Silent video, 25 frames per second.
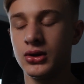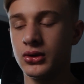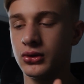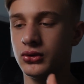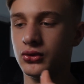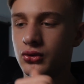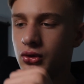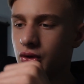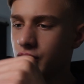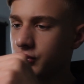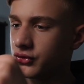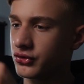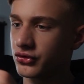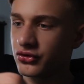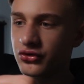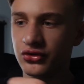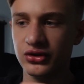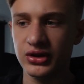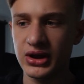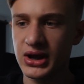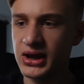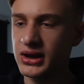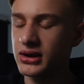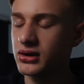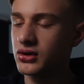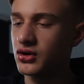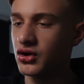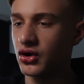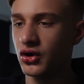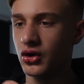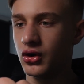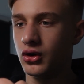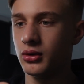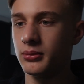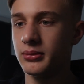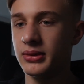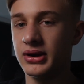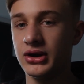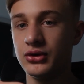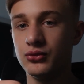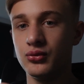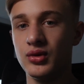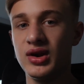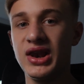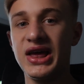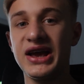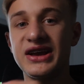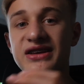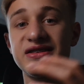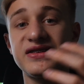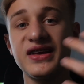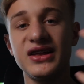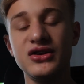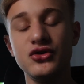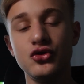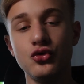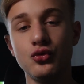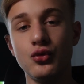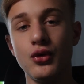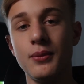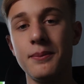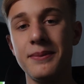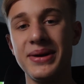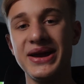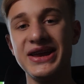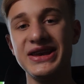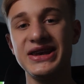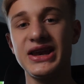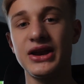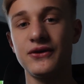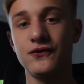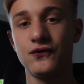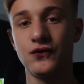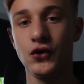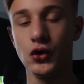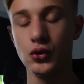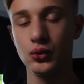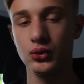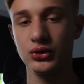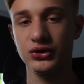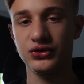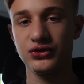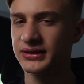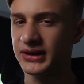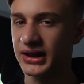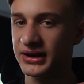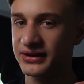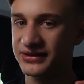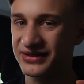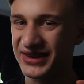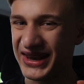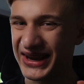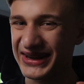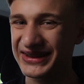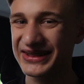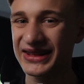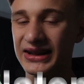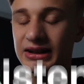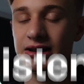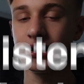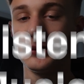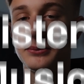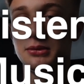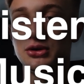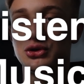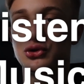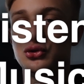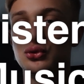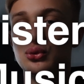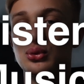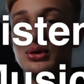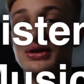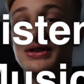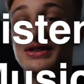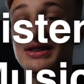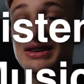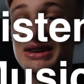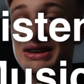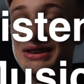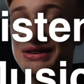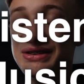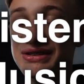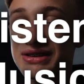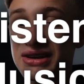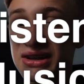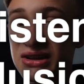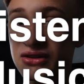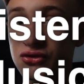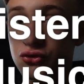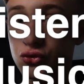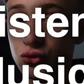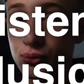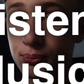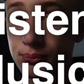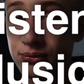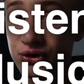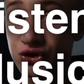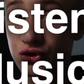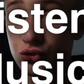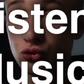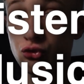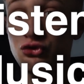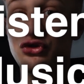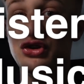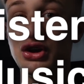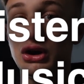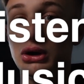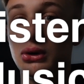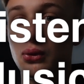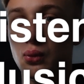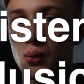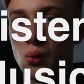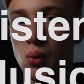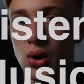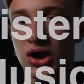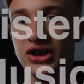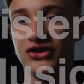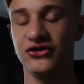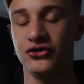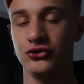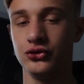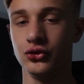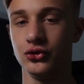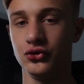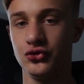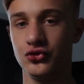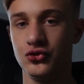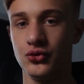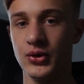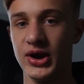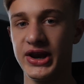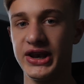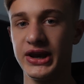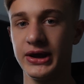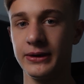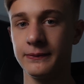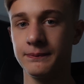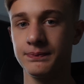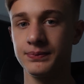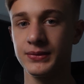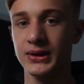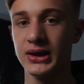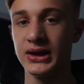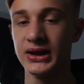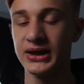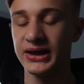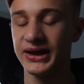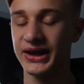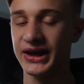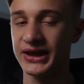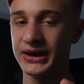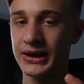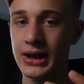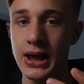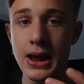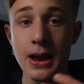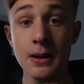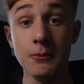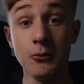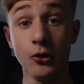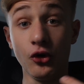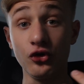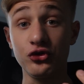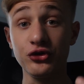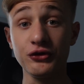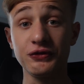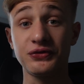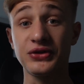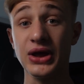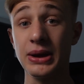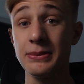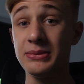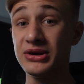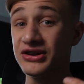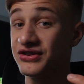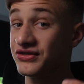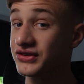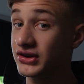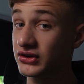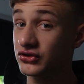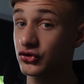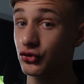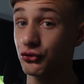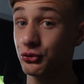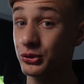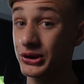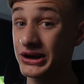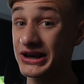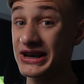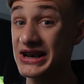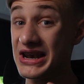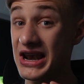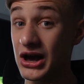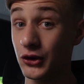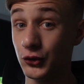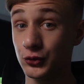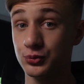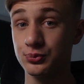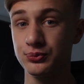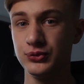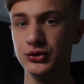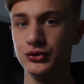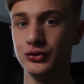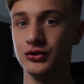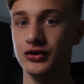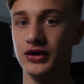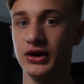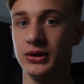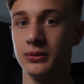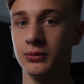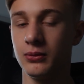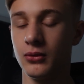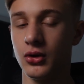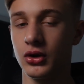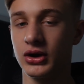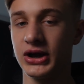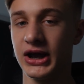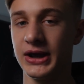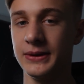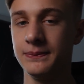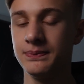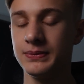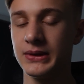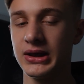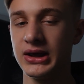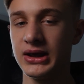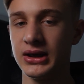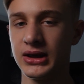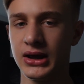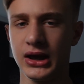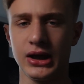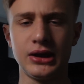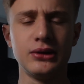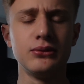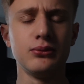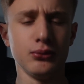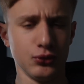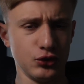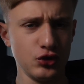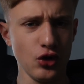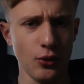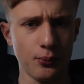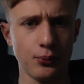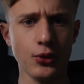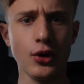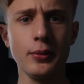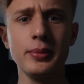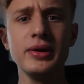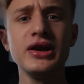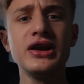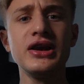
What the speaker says: you're just staying calm and relaxed and you remain that focused. Then tactic number 2 is listening to music whilst you're training. And most of the time listening to really loud music, okay? And you're probably